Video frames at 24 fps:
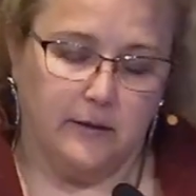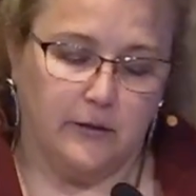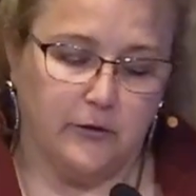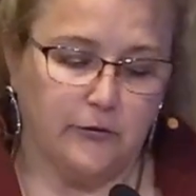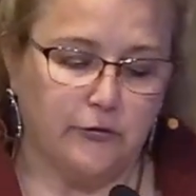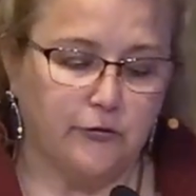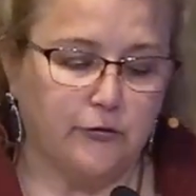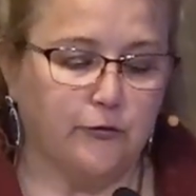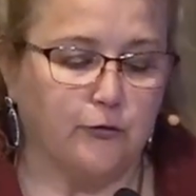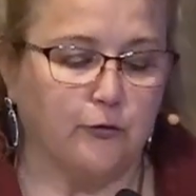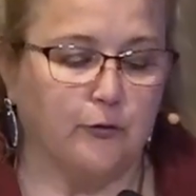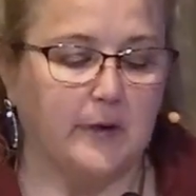
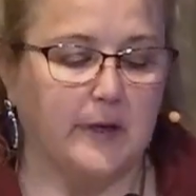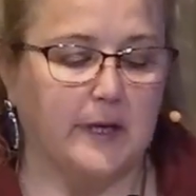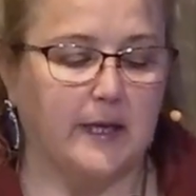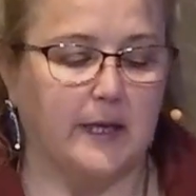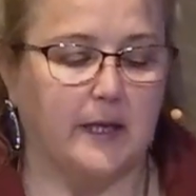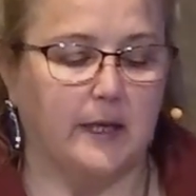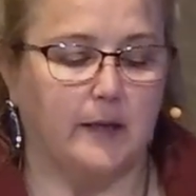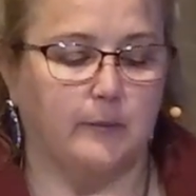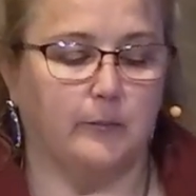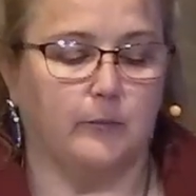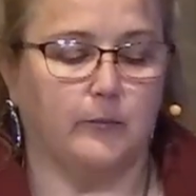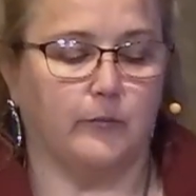
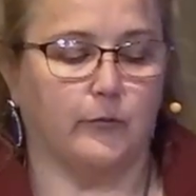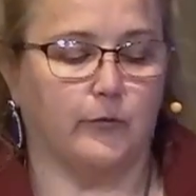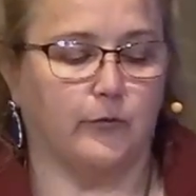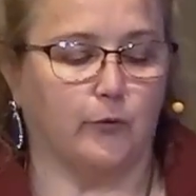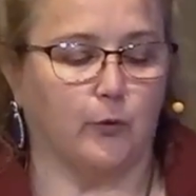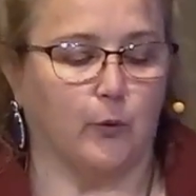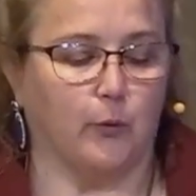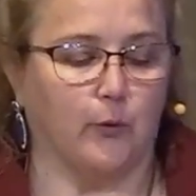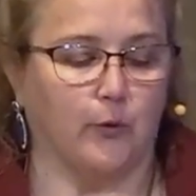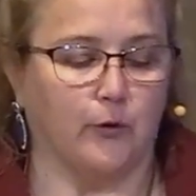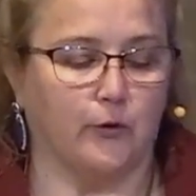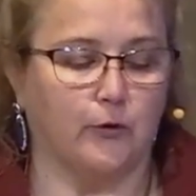Streams
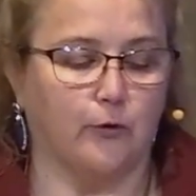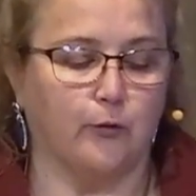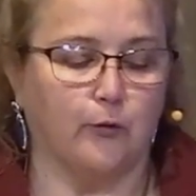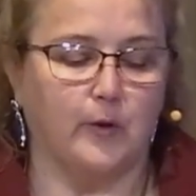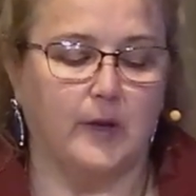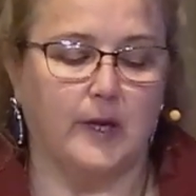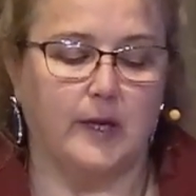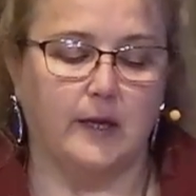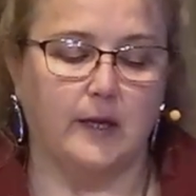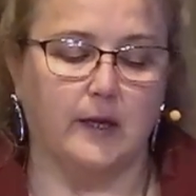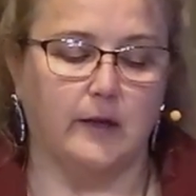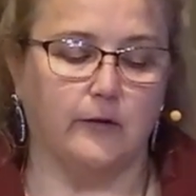or
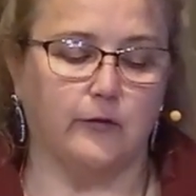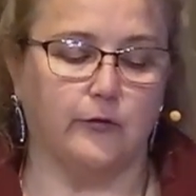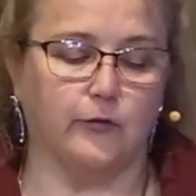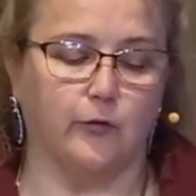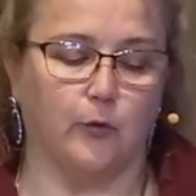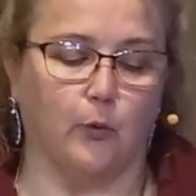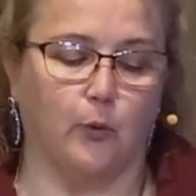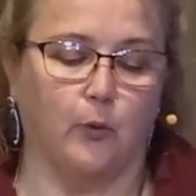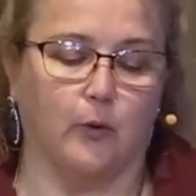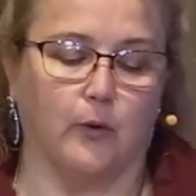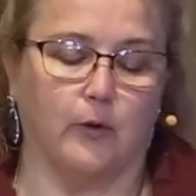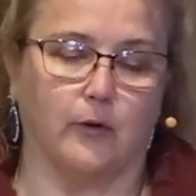creeks
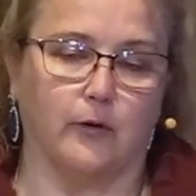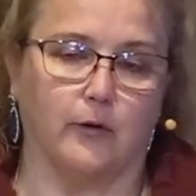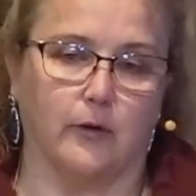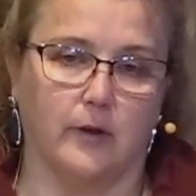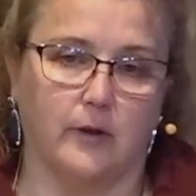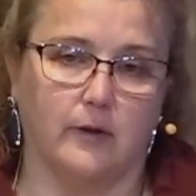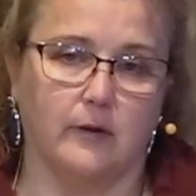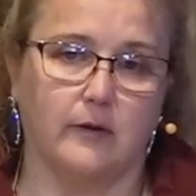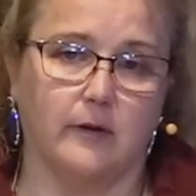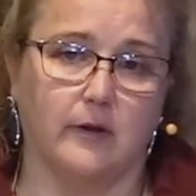or